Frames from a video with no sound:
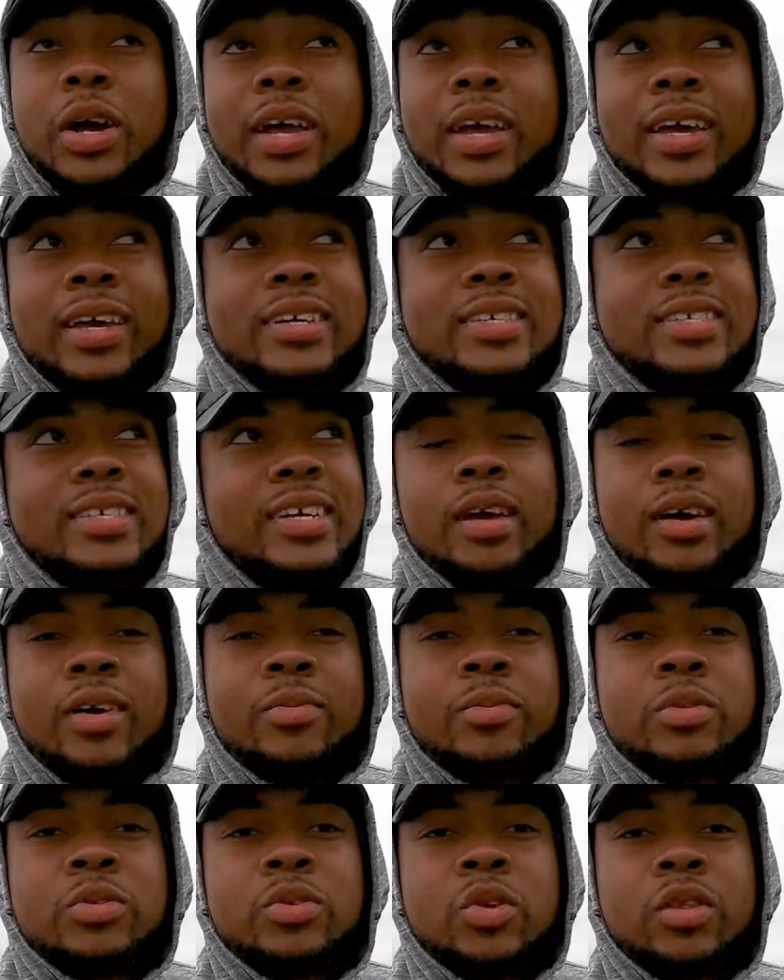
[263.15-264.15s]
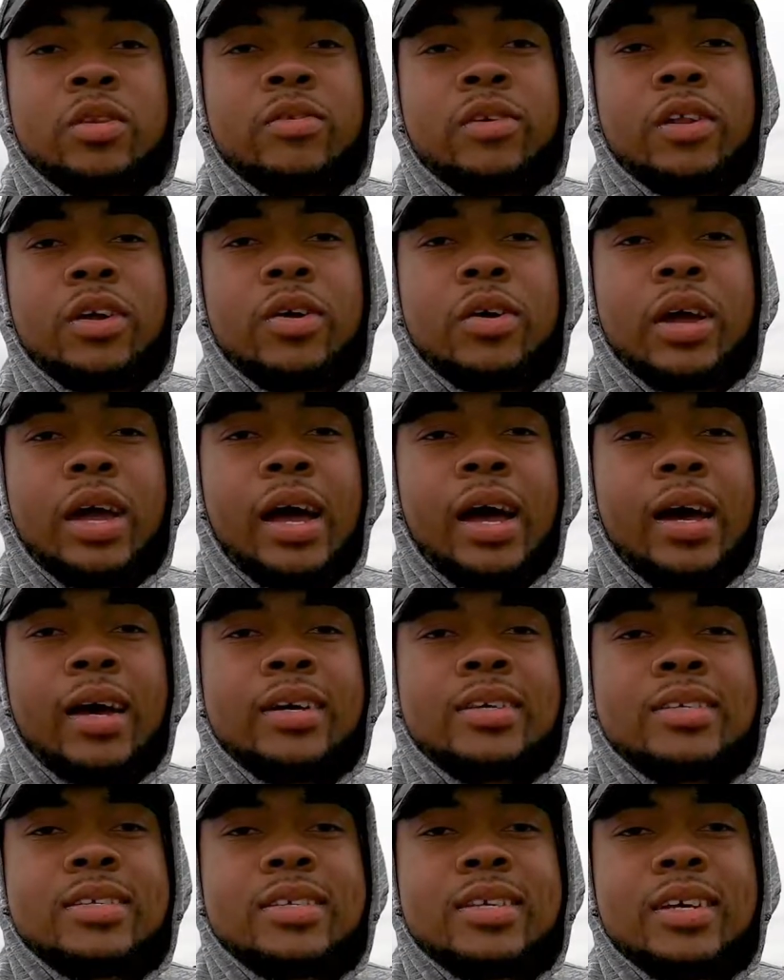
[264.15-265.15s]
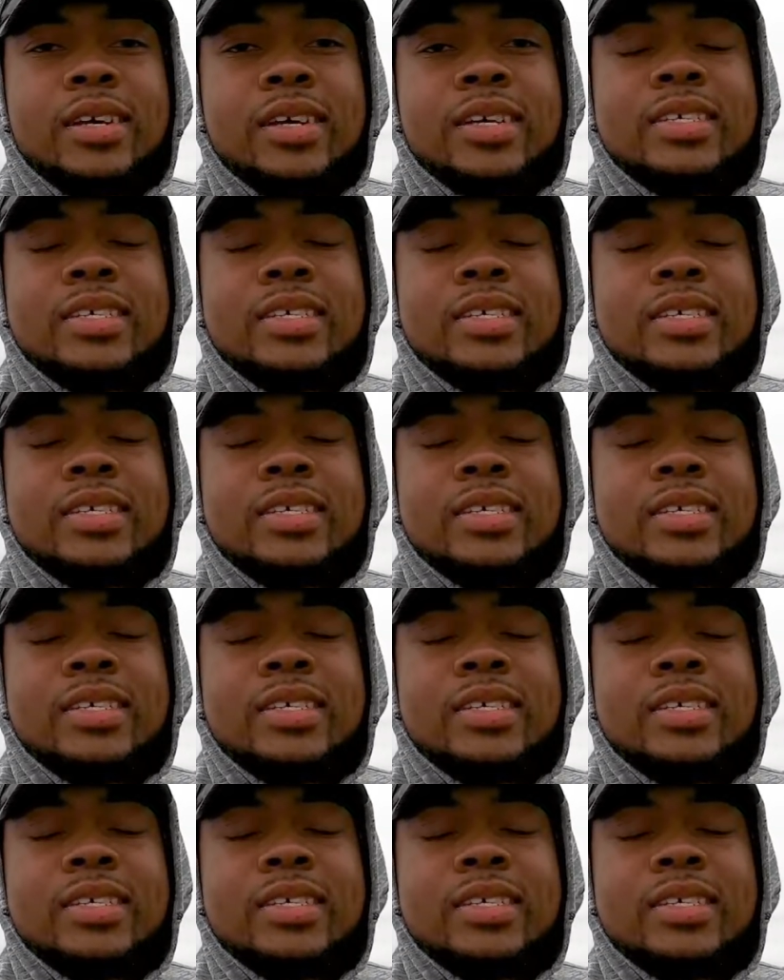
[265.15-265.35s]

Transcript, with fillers: I guess. Yeah, I hope you enjoyed the video, guys.